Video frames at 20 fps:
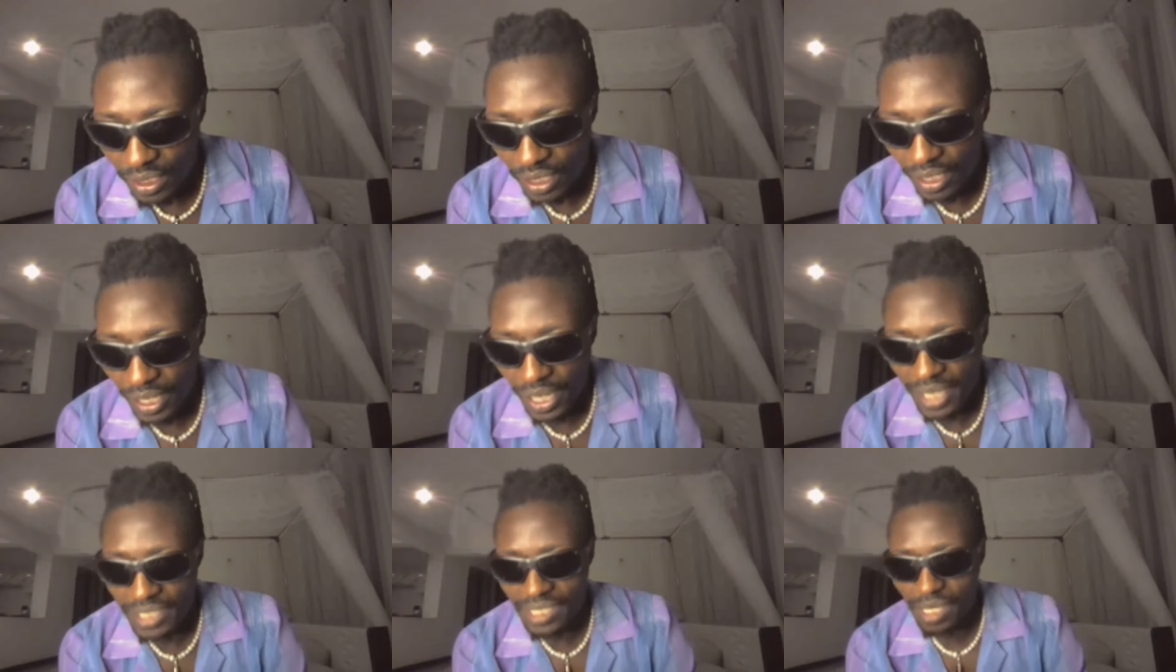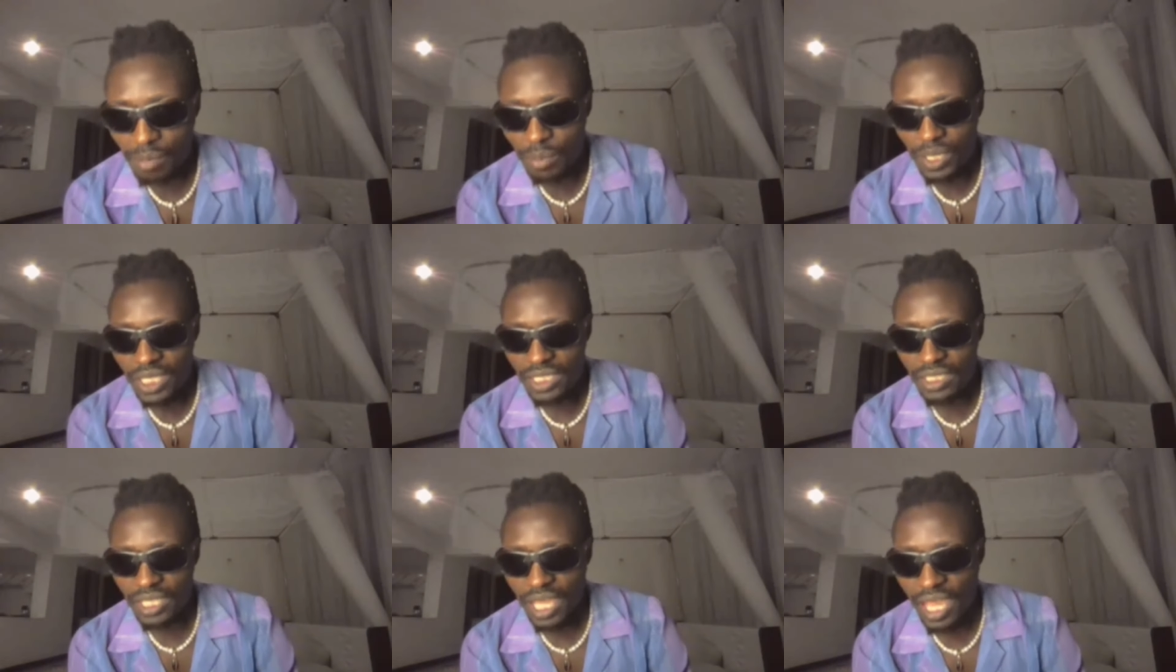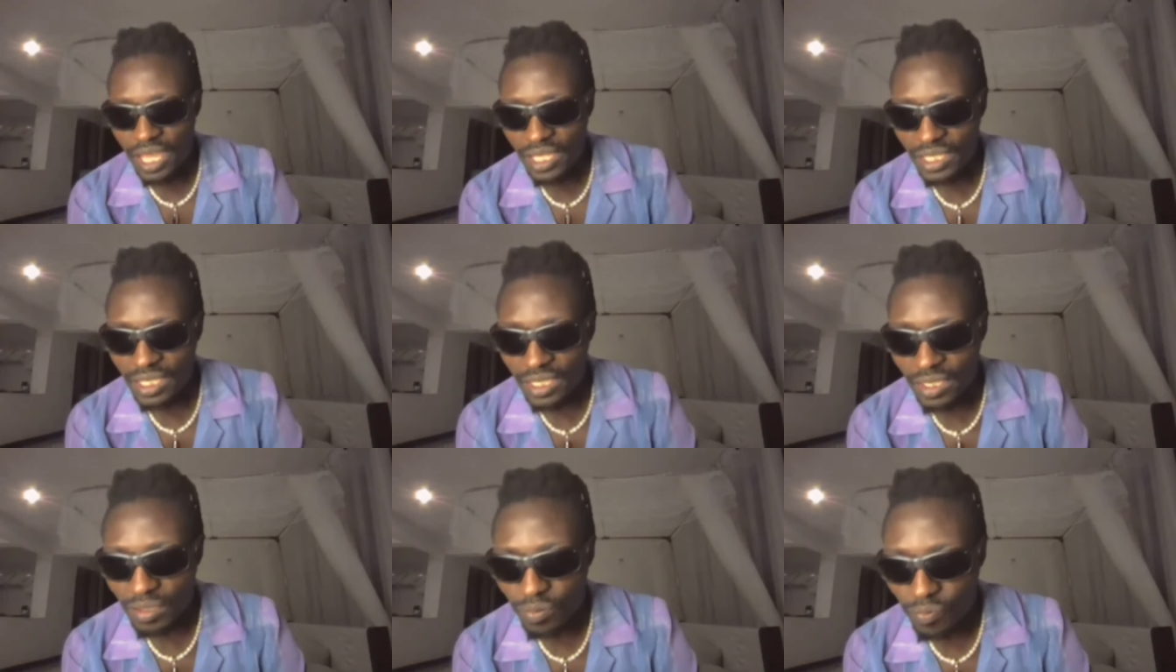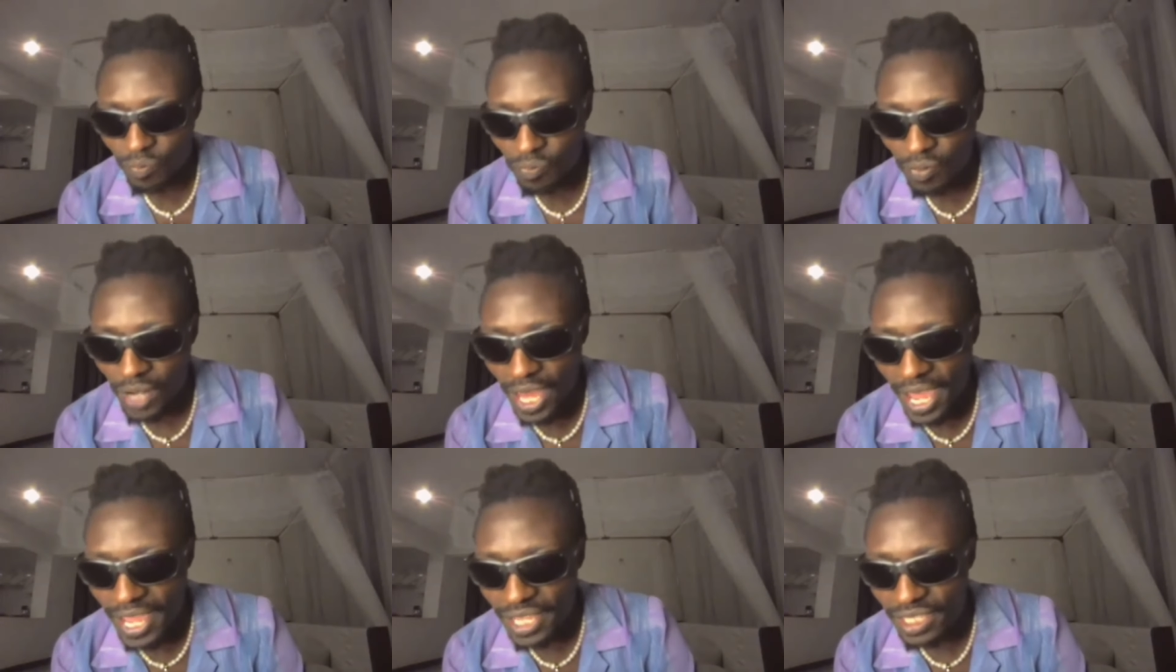hey, somebody says
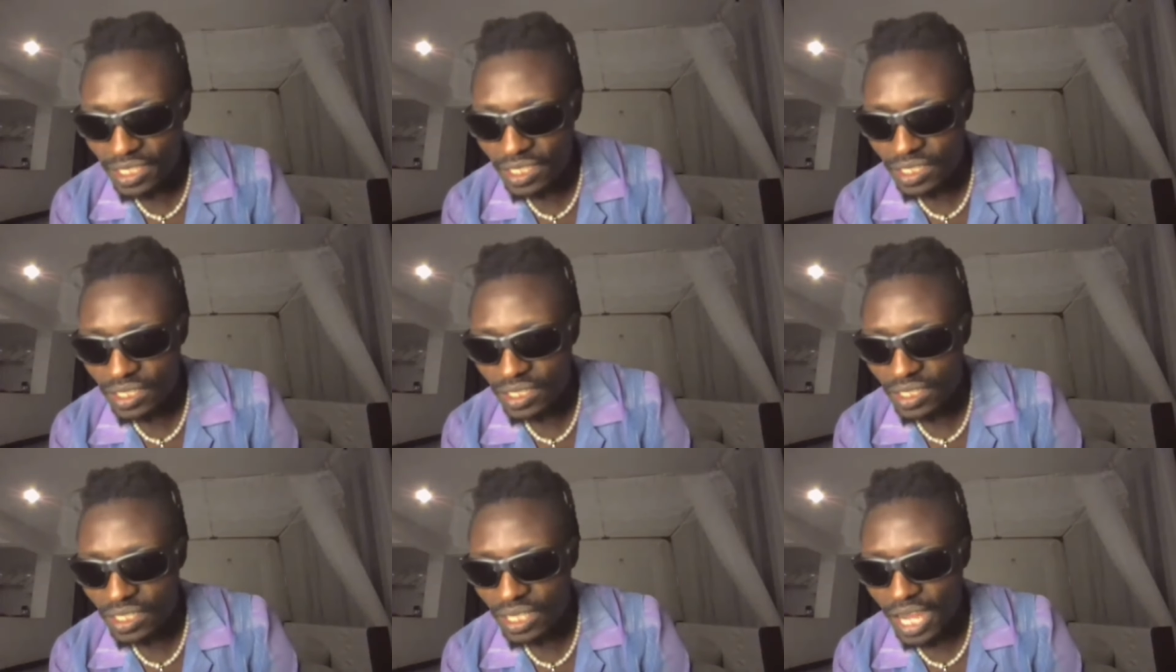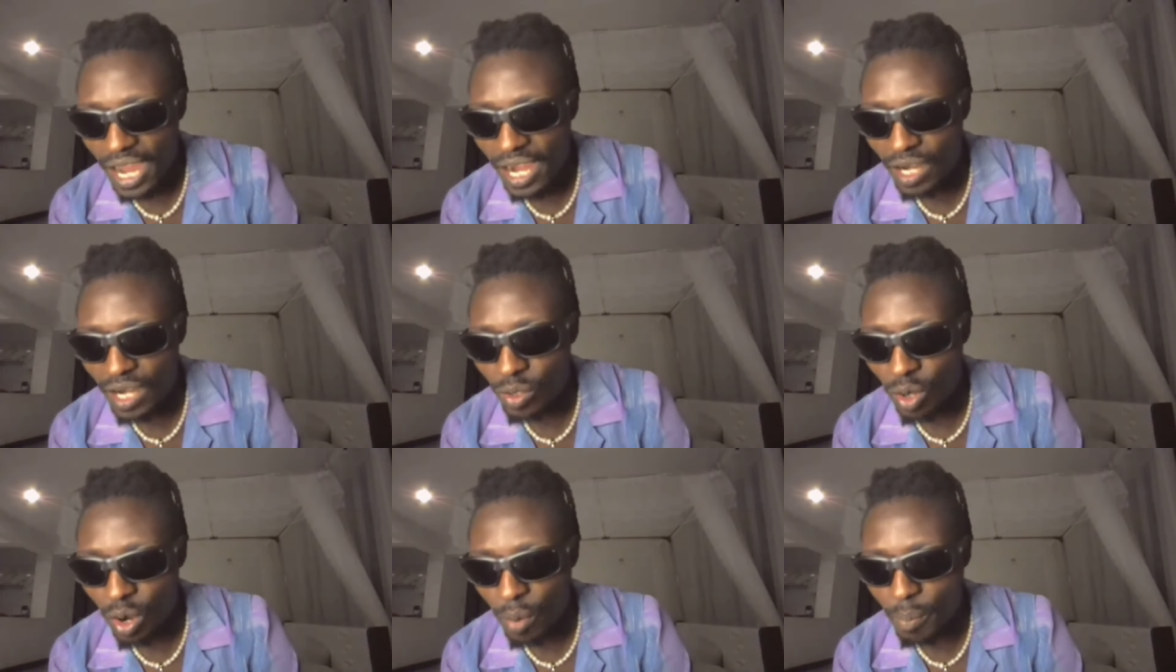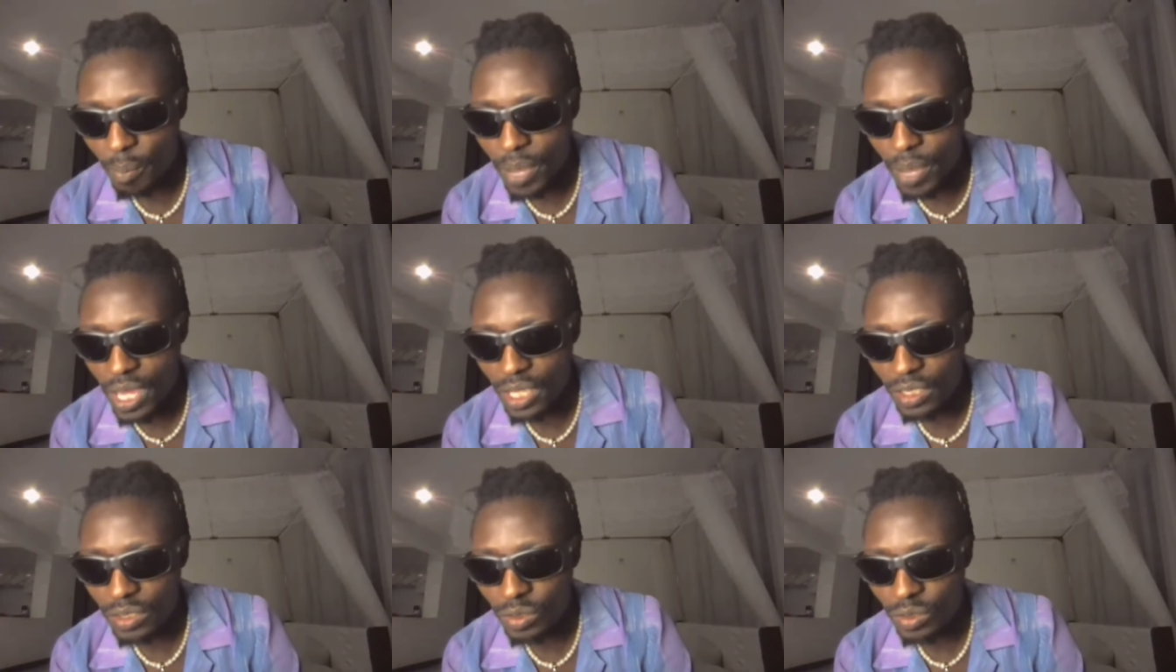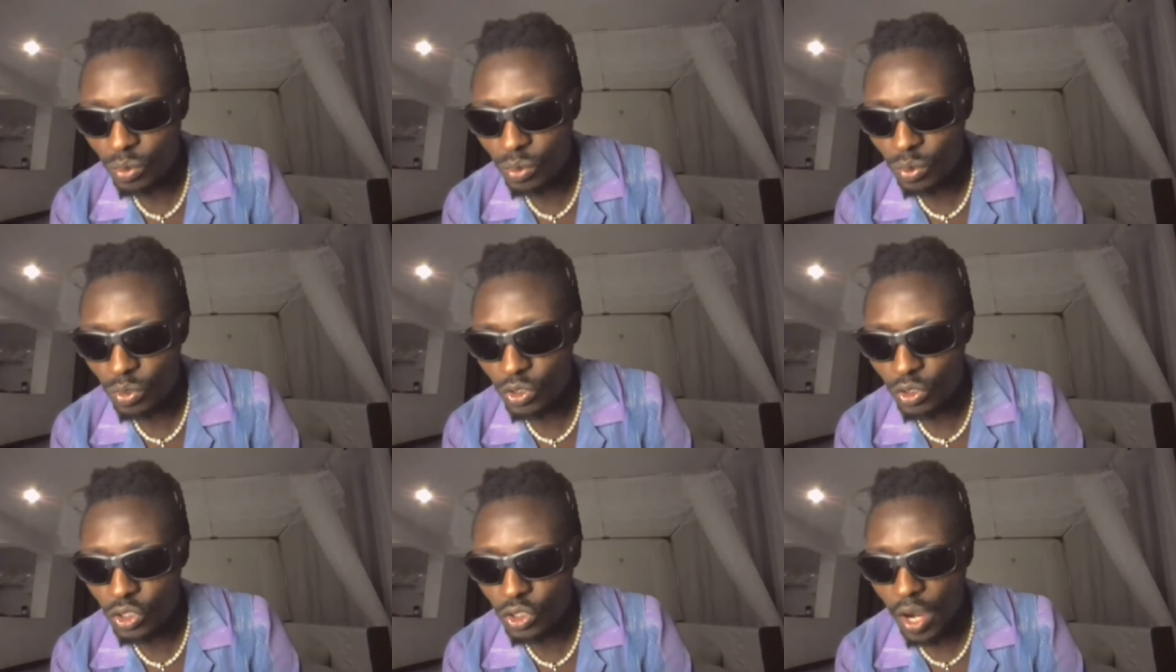flights Nairobi
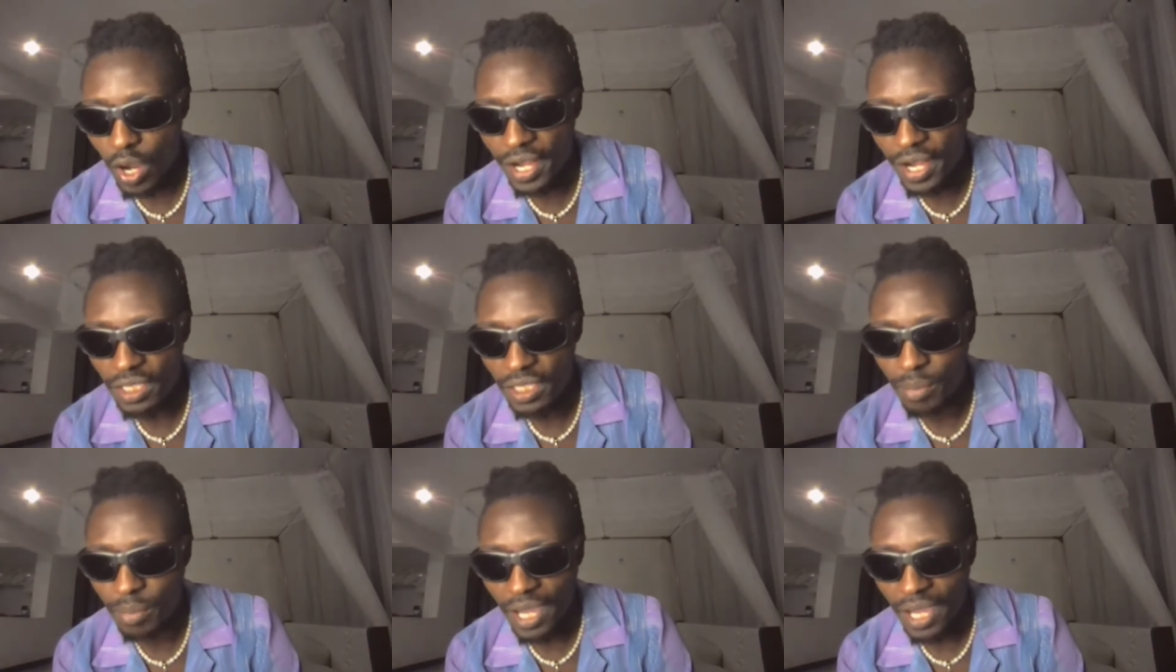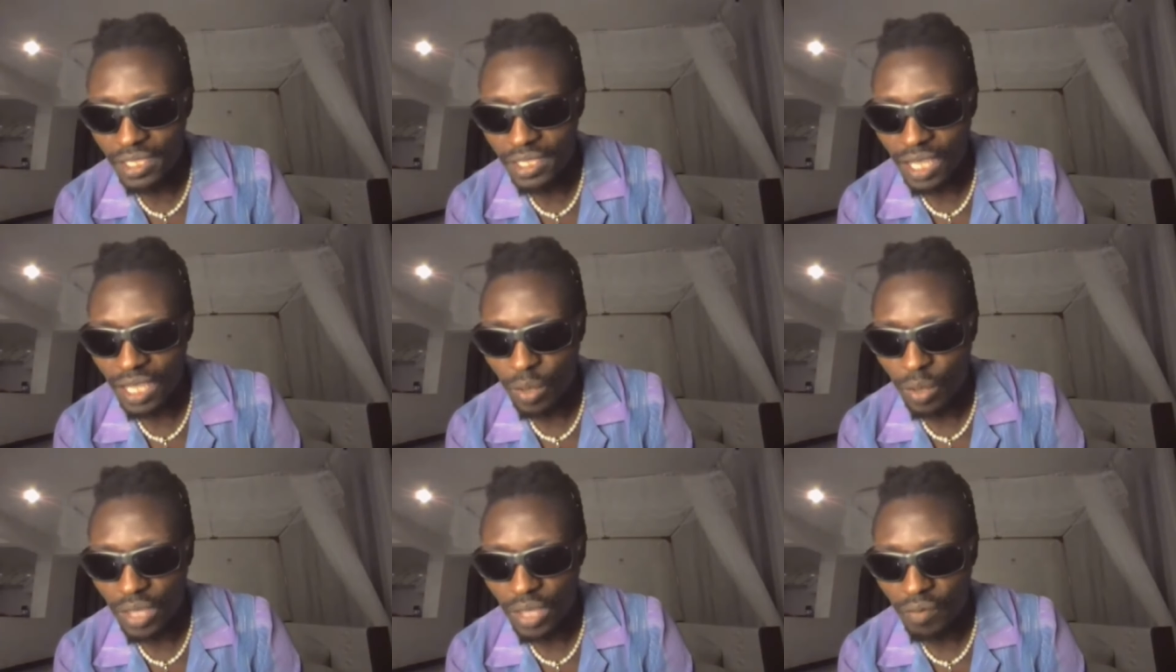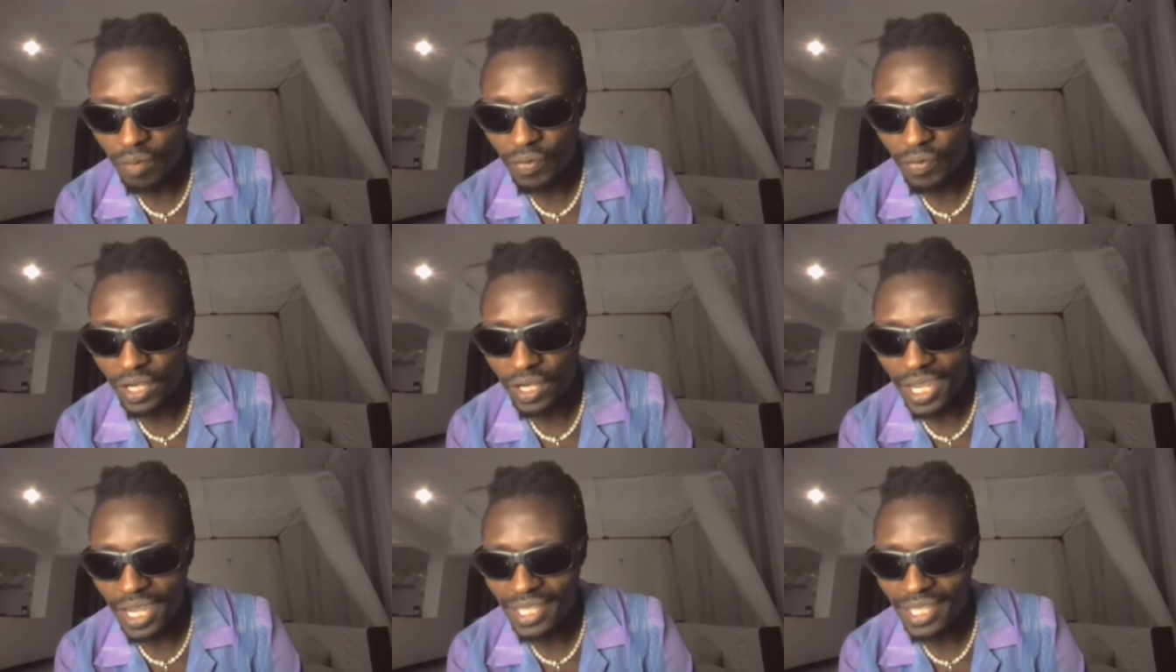to Johannesburg, South Africa,